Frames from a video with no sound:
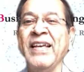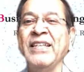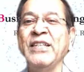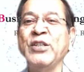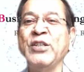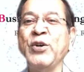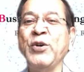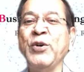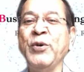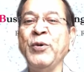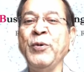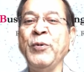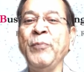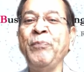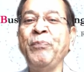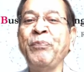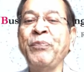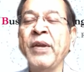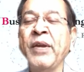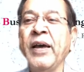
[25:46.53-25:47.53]
So,
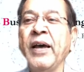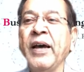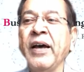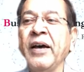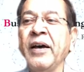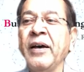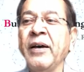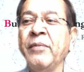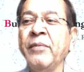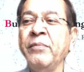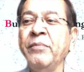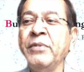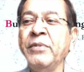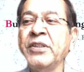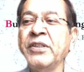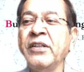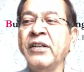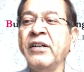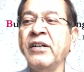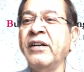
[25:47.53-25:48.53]

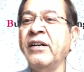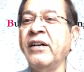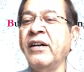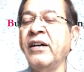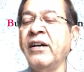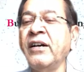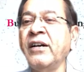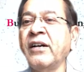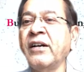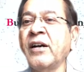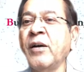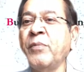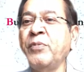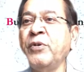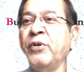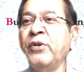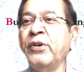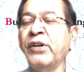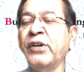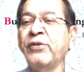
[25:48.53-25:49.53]
Mr.
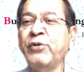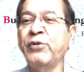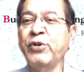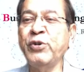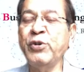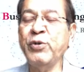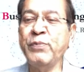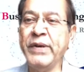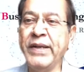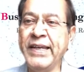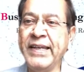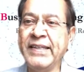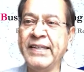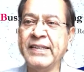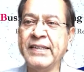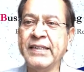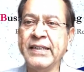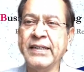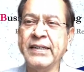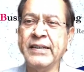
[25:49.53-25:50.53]
Kapoor, could you
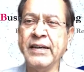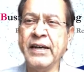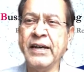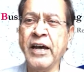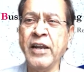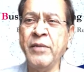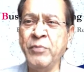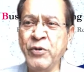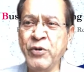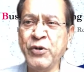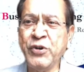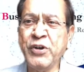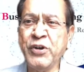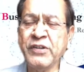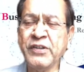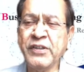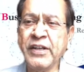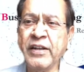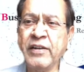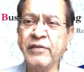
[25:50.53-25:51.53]
please unmute
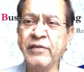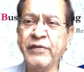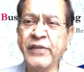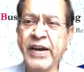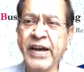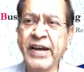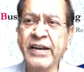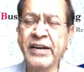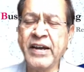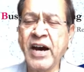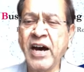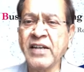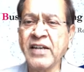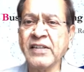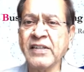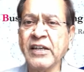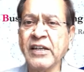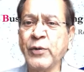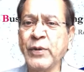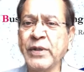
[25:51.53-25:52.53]
yourself and ask
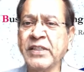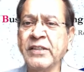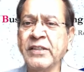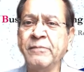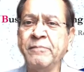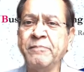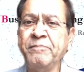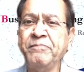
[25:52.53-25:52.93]
the question?